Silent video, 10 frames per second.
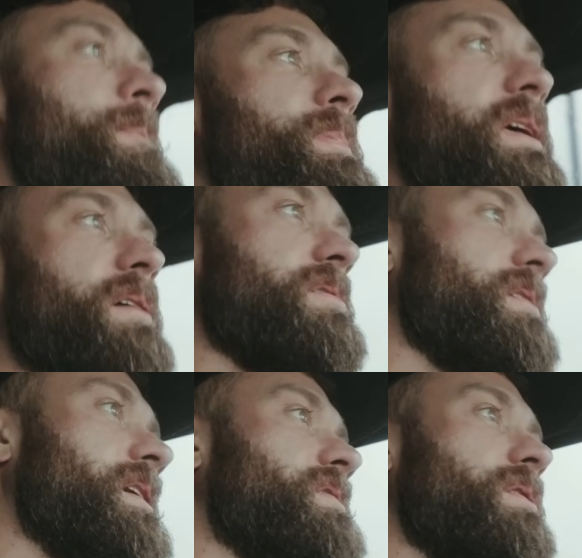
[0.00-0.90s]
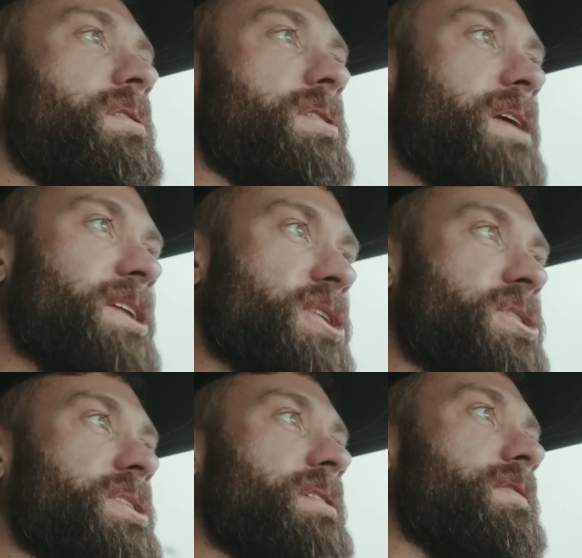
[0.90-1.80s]
because as soon as your
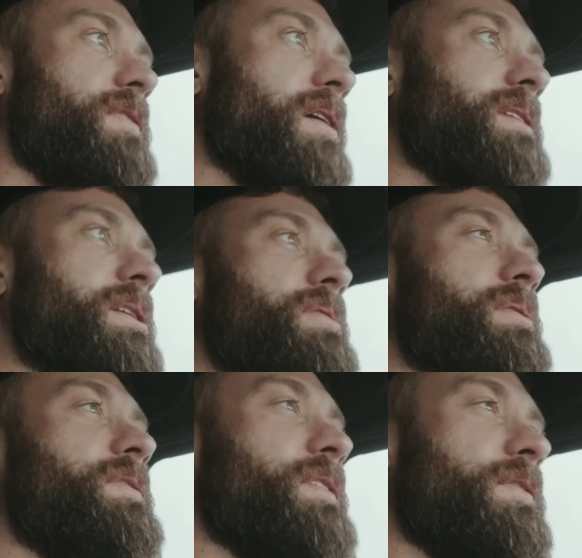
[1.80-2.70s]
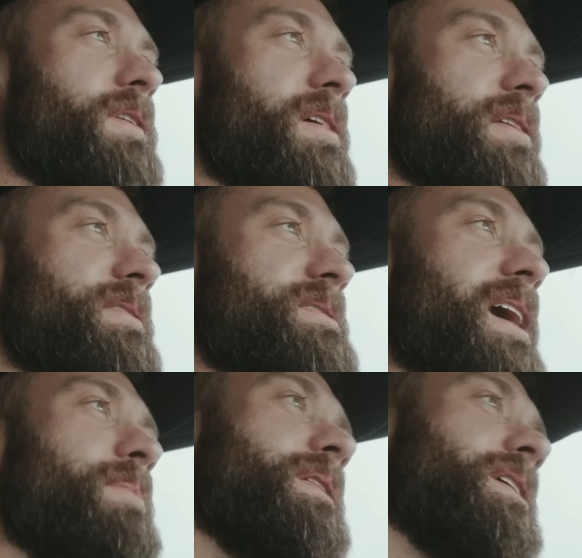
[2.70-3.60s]
digestion is fucked and you start to feel full all the
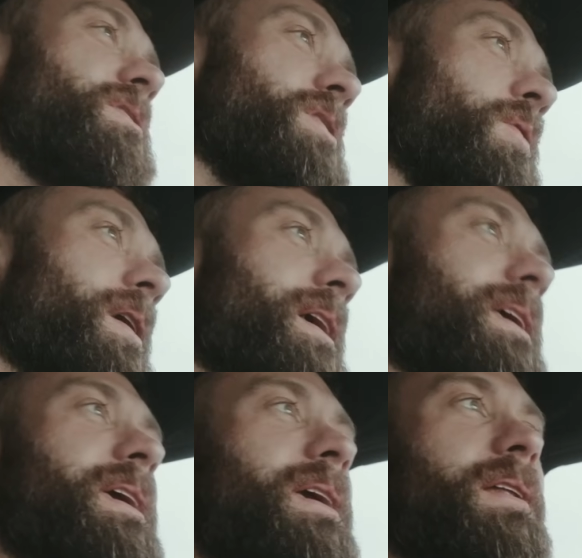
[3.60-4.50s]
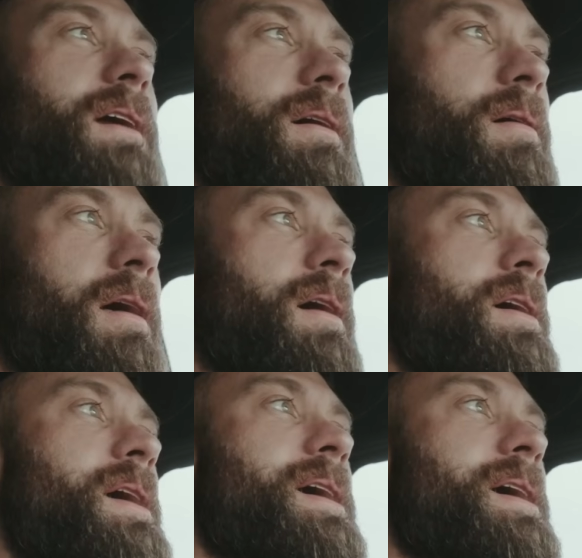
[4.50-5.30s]
time and like you don't want to eat and all,